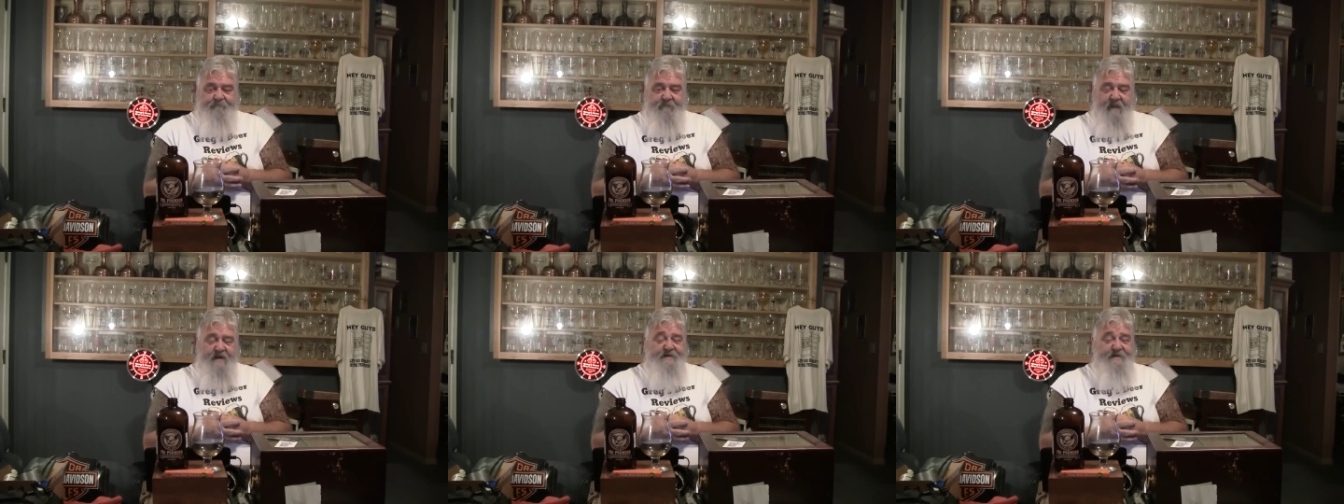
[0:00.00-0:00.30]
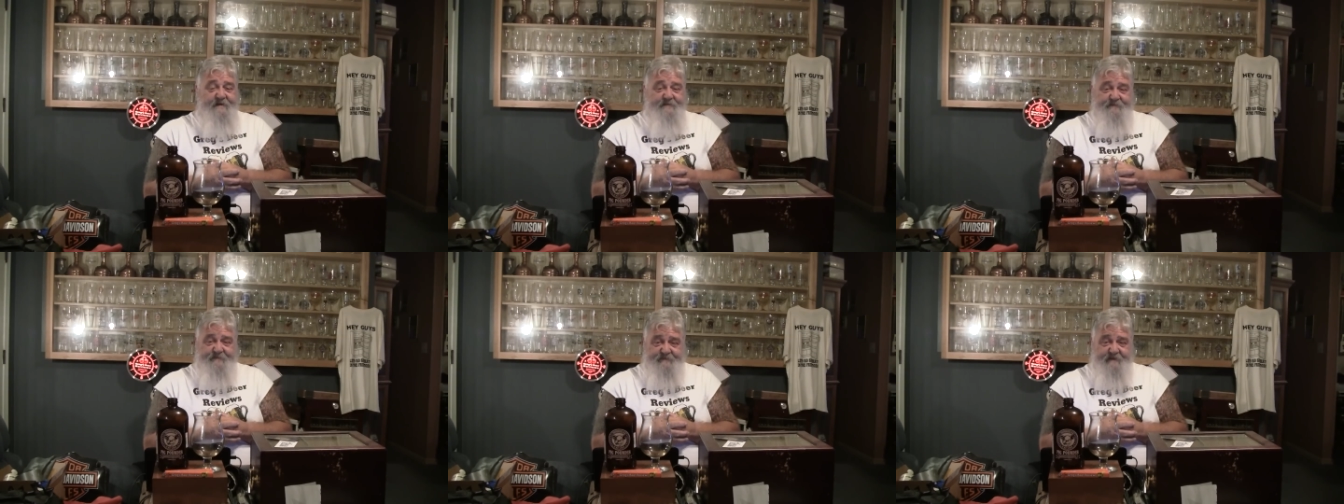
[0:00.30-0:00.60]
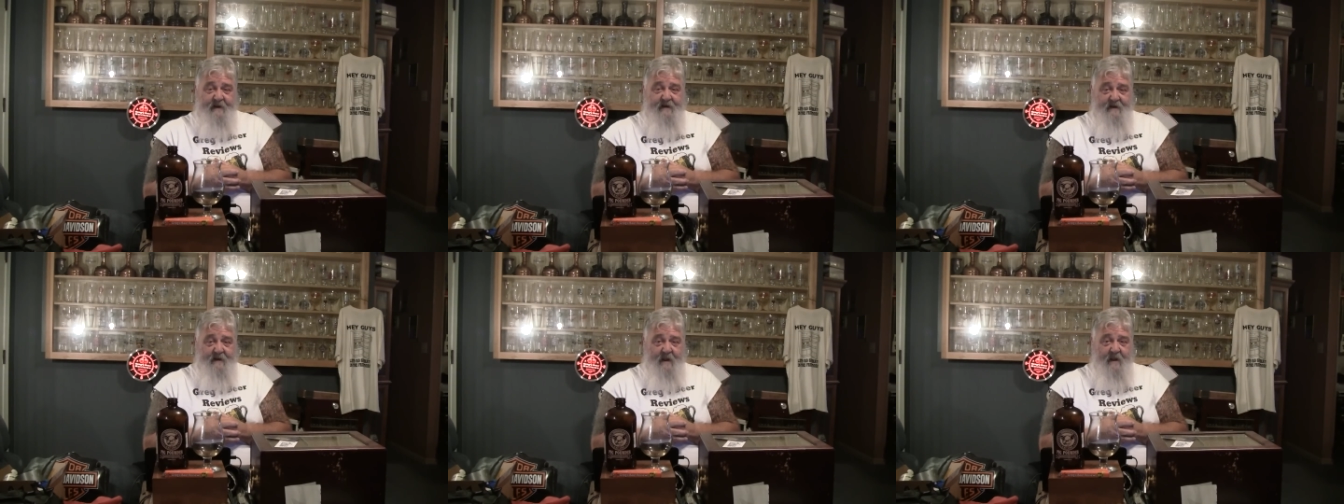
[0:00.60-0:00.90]
it needs a
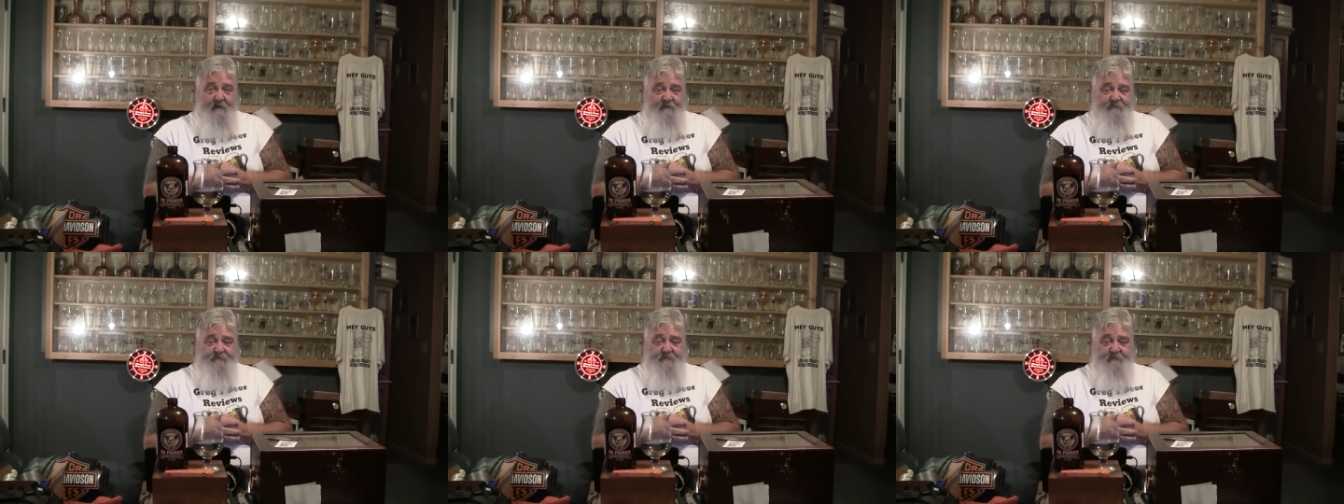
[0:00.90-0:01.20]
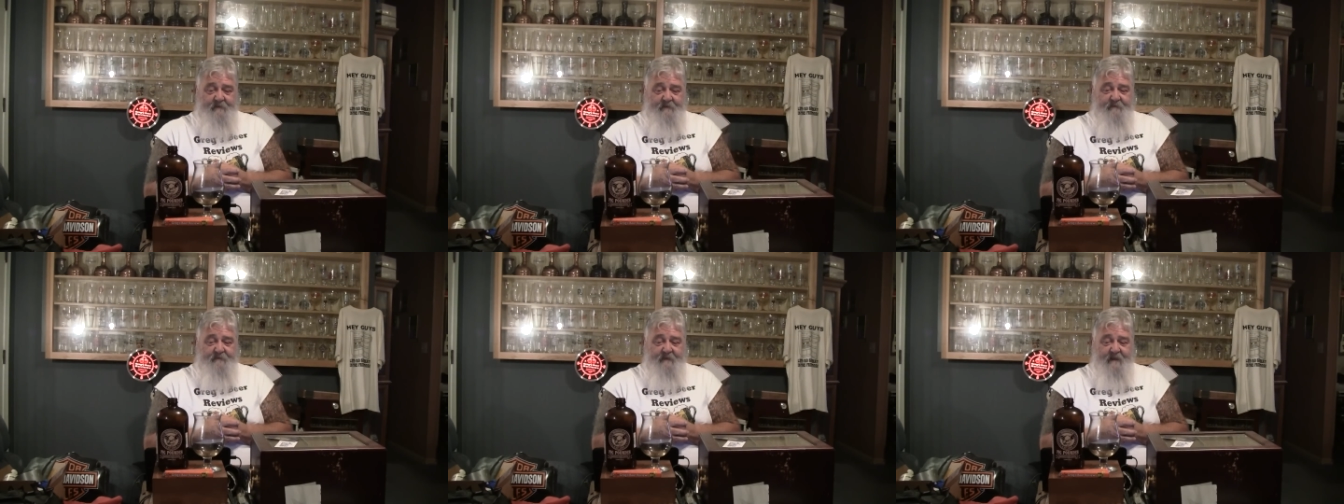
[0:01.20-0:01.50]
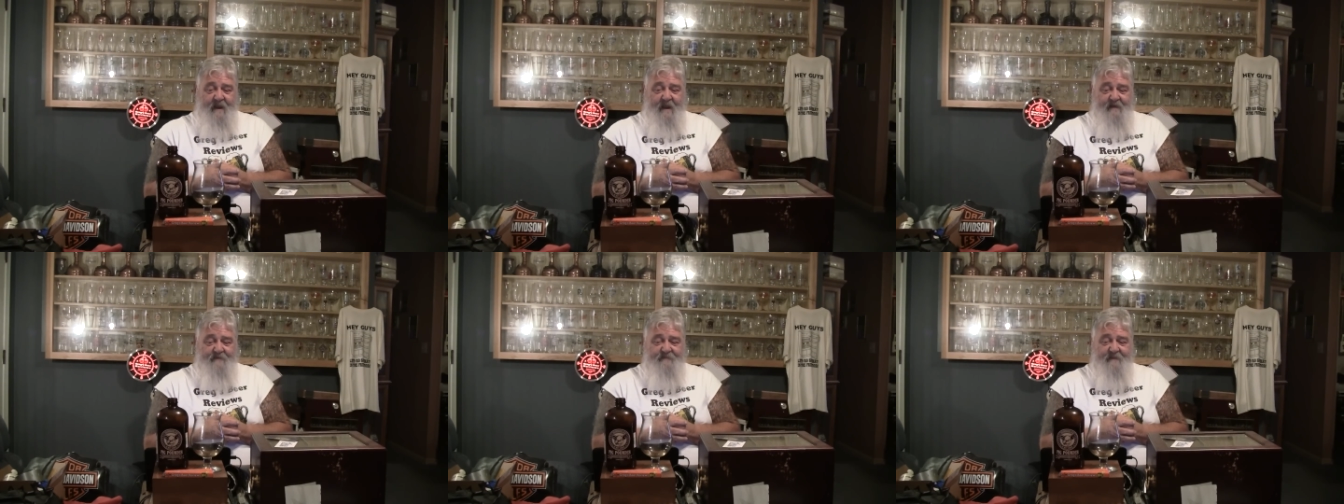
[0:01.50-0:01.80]
date, guys. Uh, the
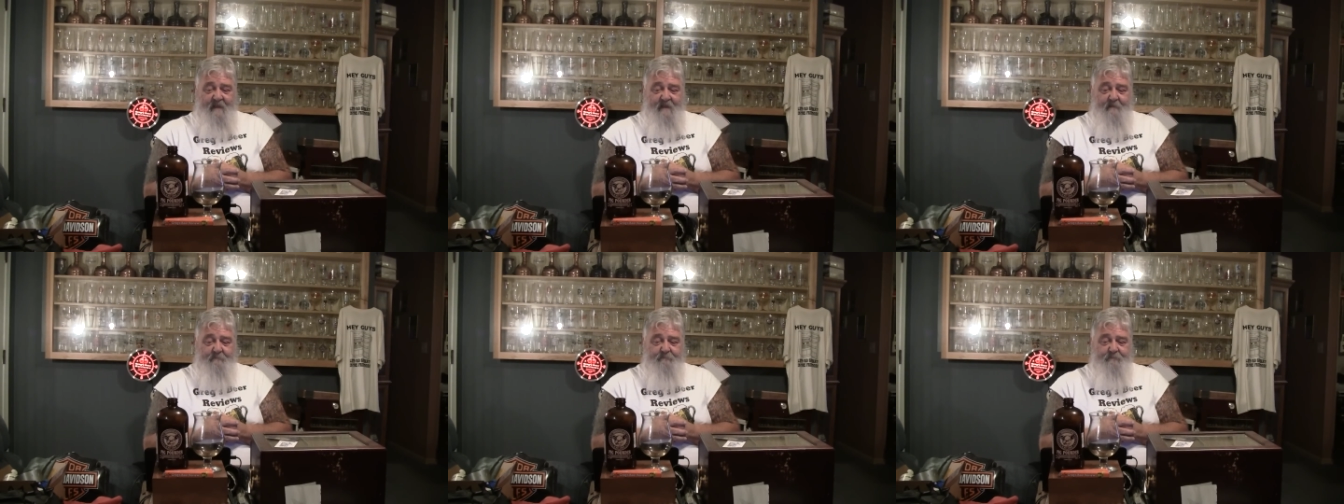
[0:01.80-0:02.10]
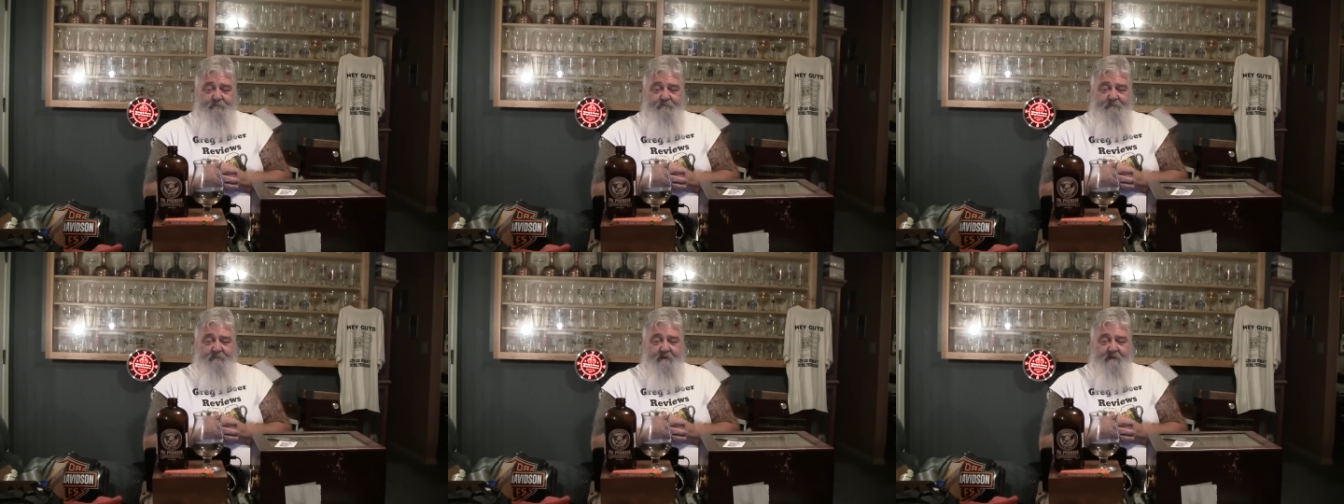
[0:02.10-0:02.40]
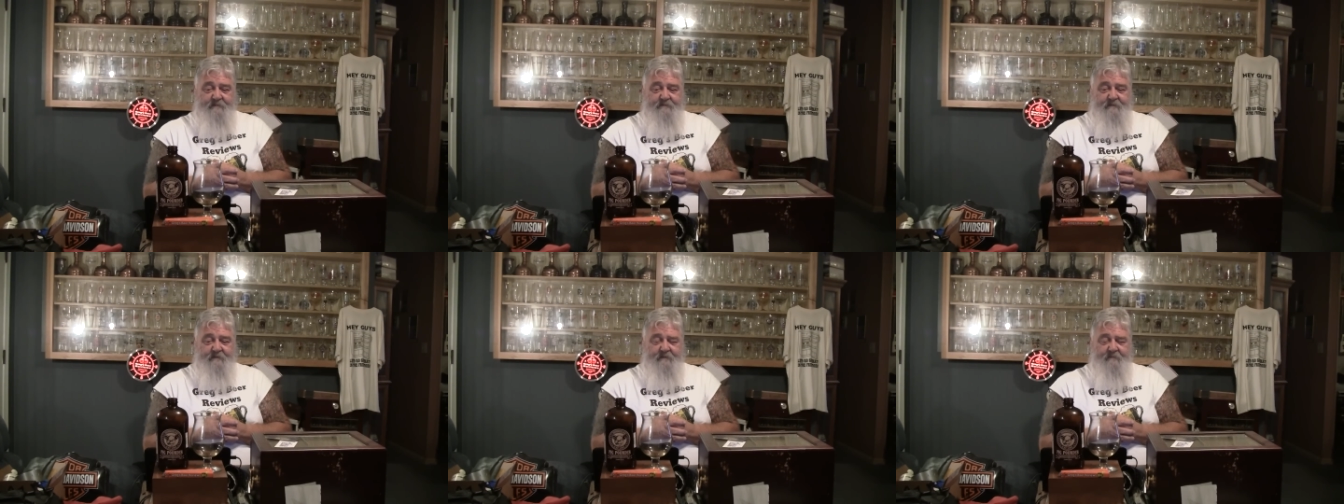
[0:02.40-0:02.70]
guys down at,
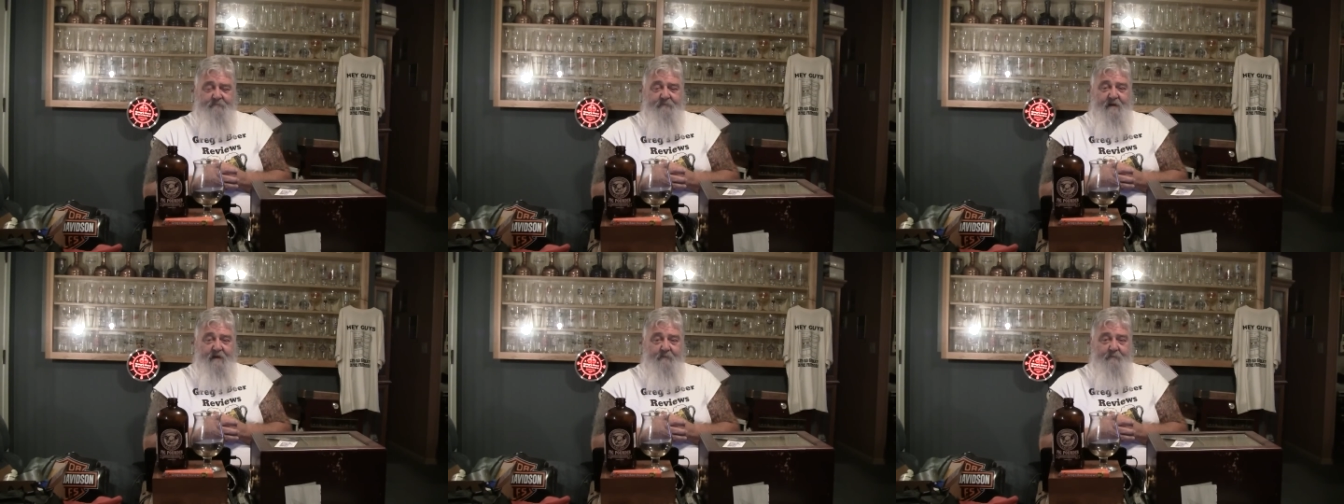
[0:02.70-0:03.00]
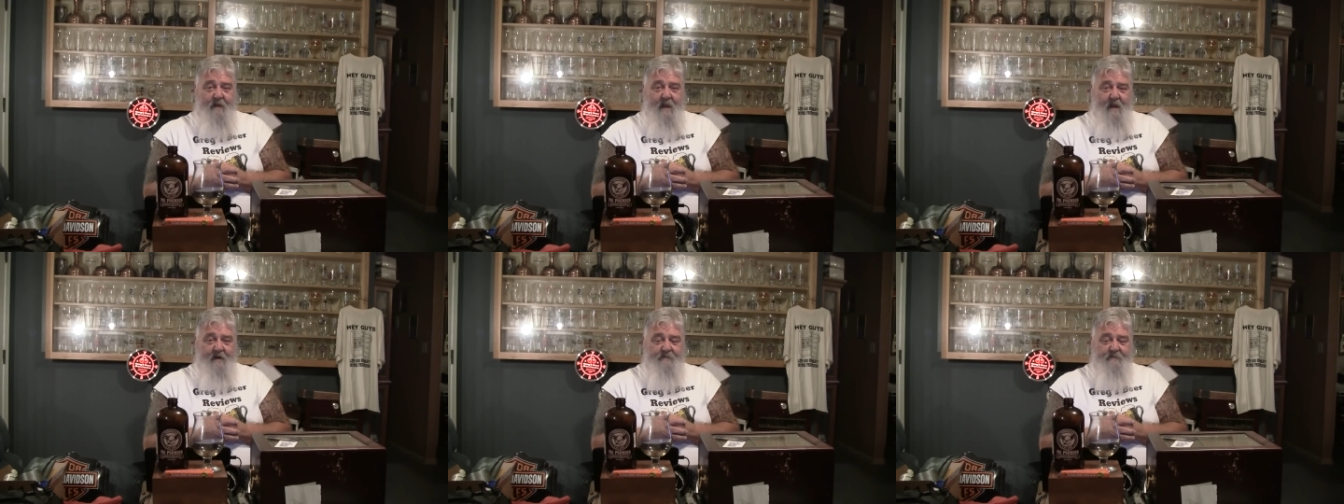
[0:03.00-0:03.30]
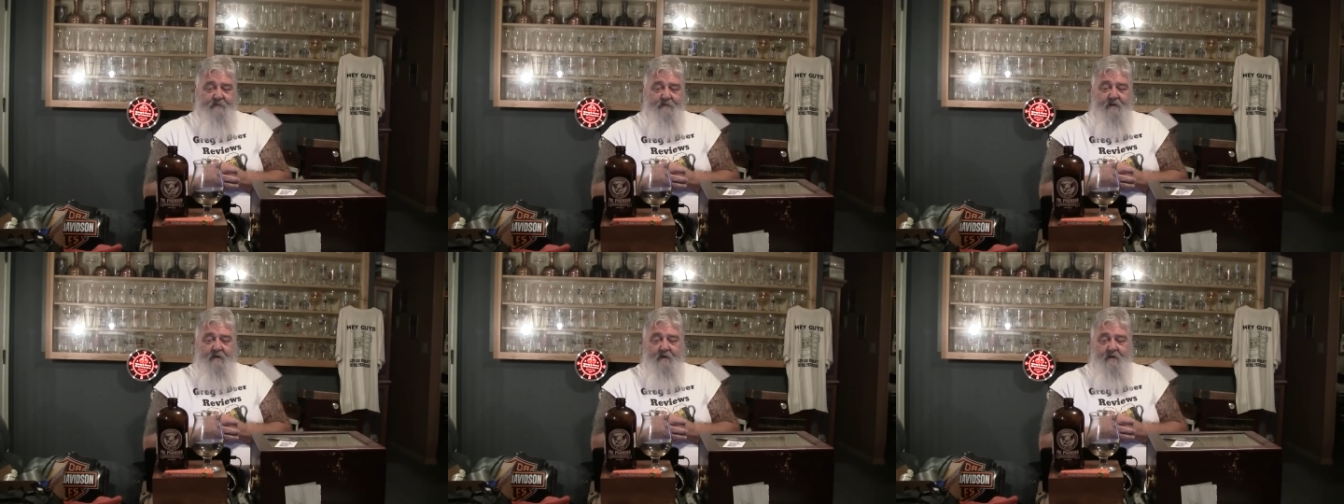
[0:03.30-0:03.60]
at uh, Pig
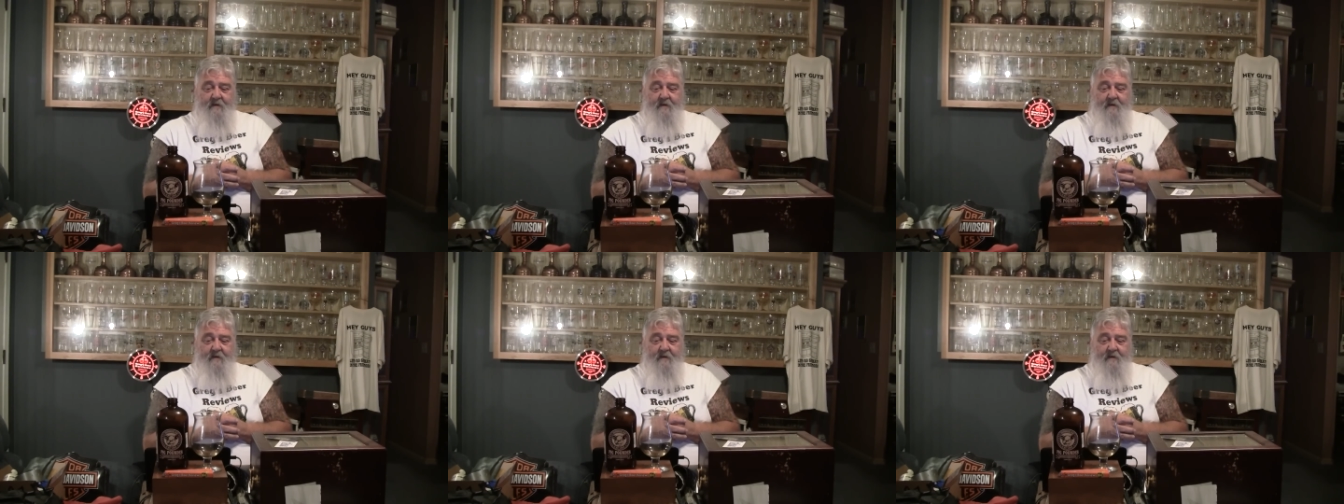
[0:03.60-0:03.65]
Pounder.